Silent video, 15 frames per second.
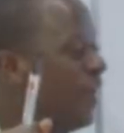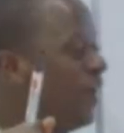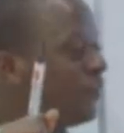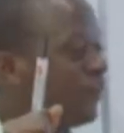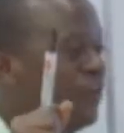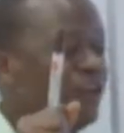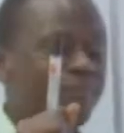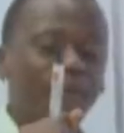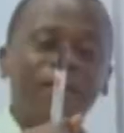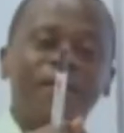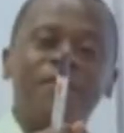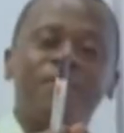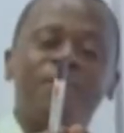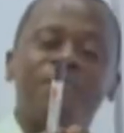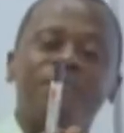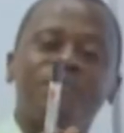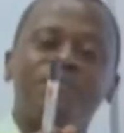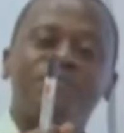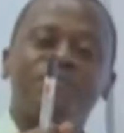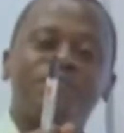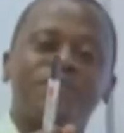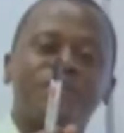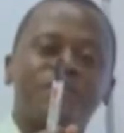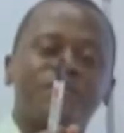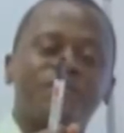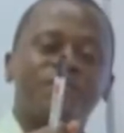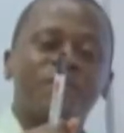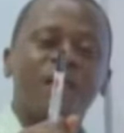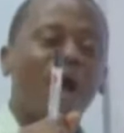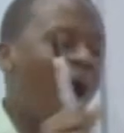each discipline
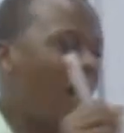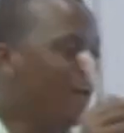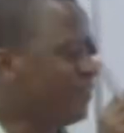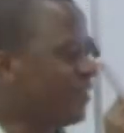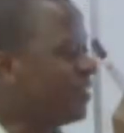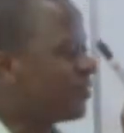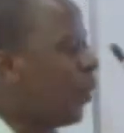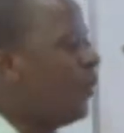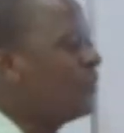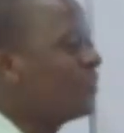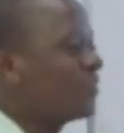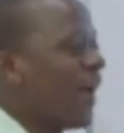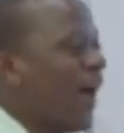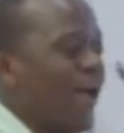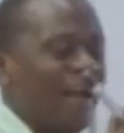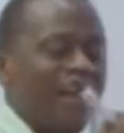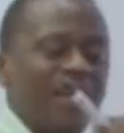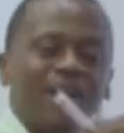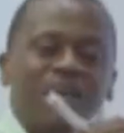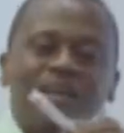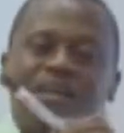has its own style